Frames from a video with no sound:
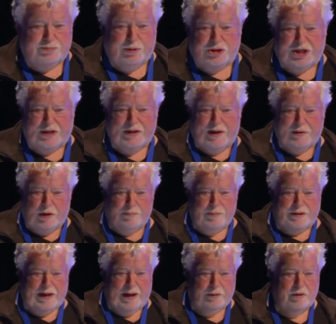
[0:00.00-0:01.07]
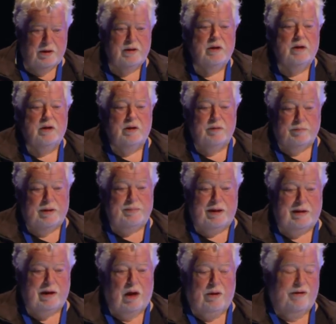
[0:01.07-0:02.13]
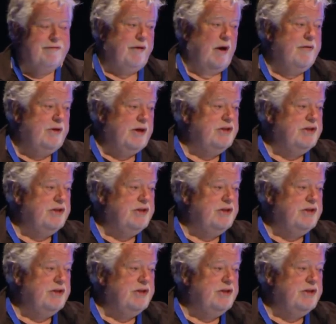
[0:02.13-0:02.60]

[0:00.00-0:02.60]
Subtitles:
is pushing that number down, maybe lower. 5